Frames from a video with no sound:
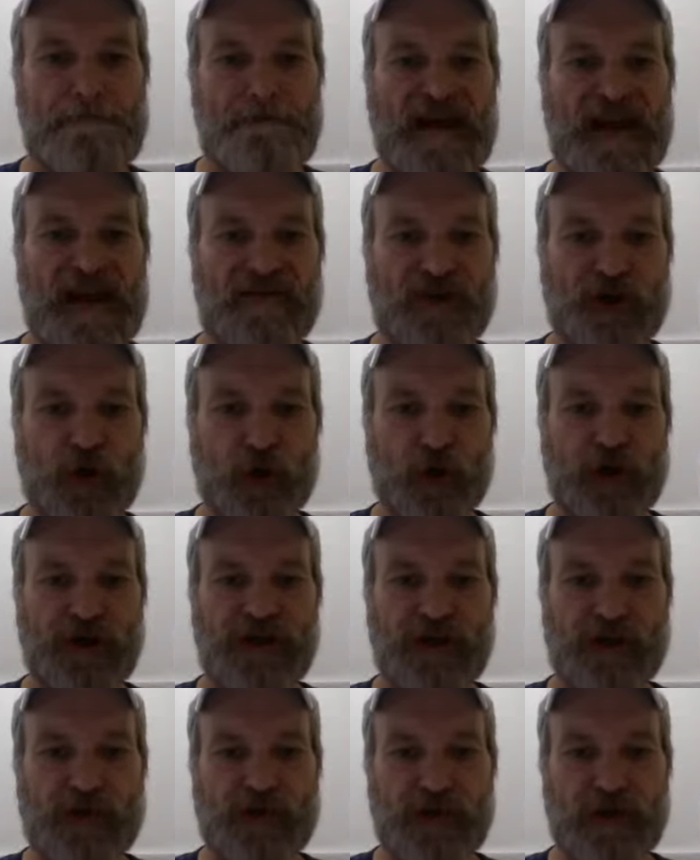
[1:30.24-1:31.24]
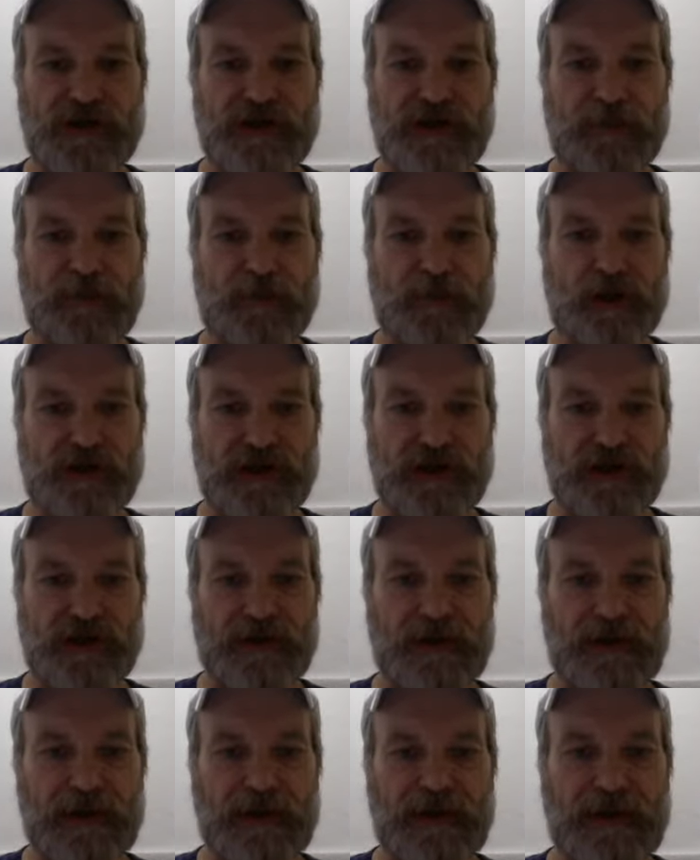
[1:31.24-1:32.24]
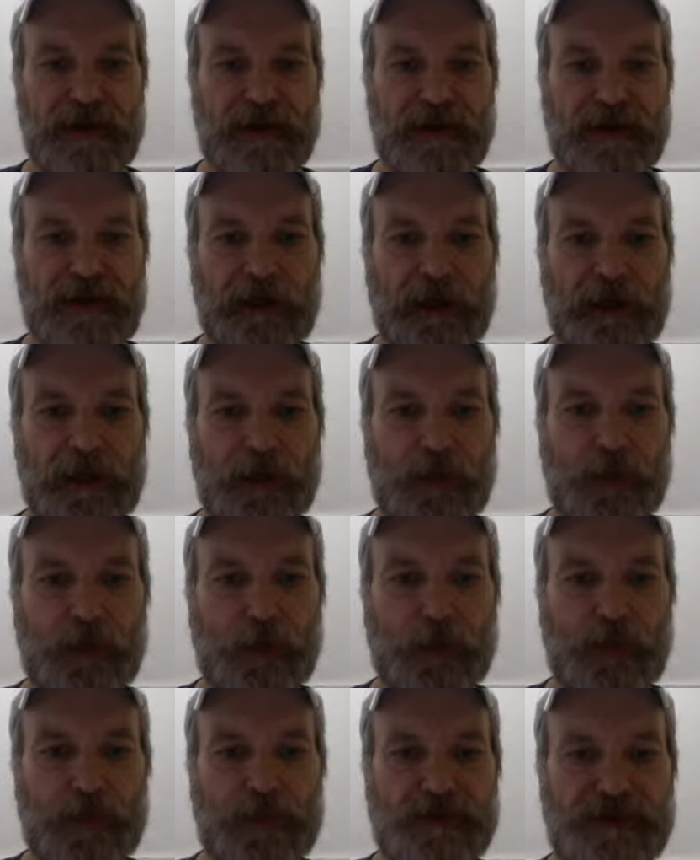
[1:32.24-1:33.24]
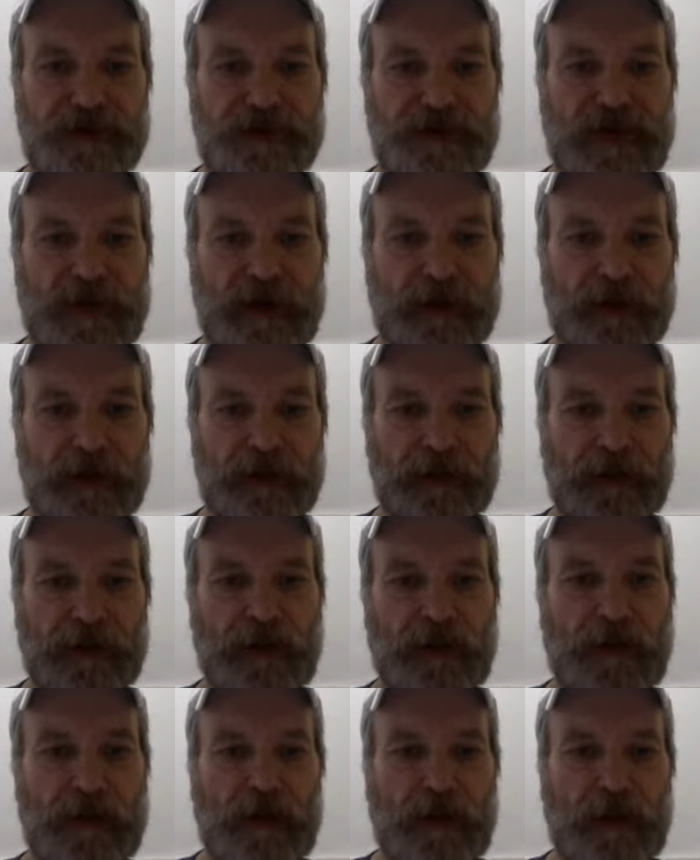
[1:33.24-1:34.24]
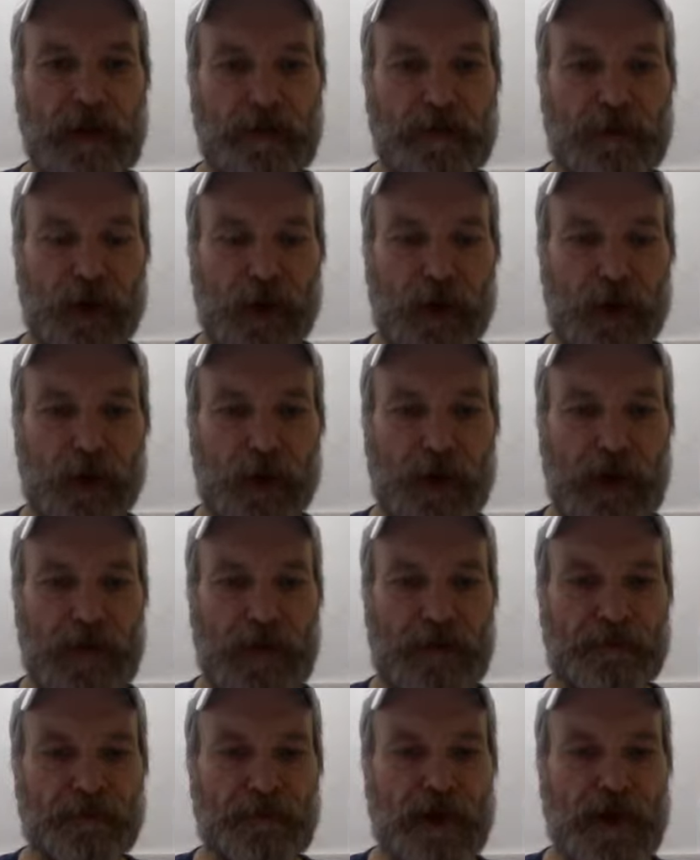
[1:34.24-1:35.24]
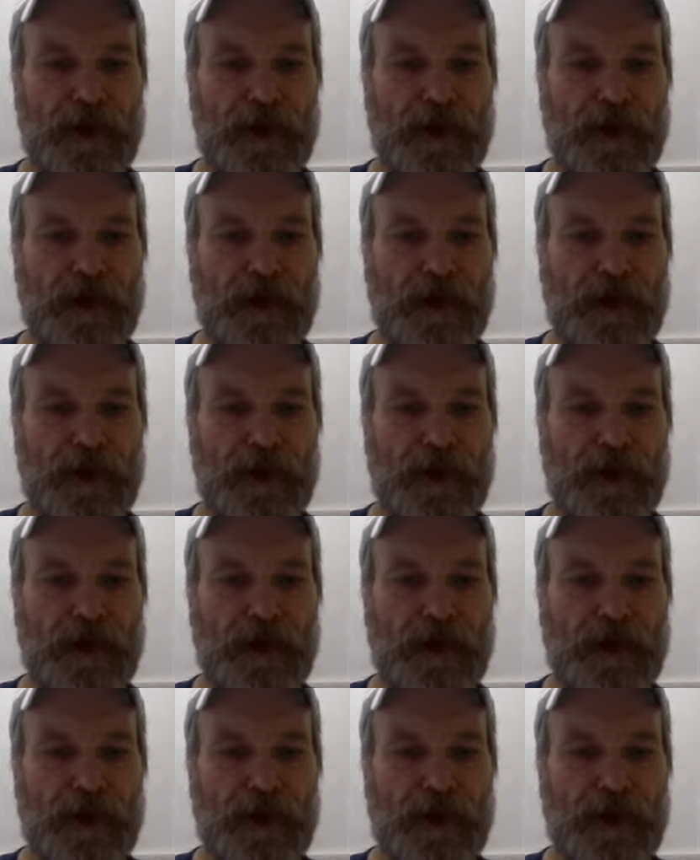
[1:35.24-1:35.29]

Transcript: have shown an interest in participating in a group discounting program,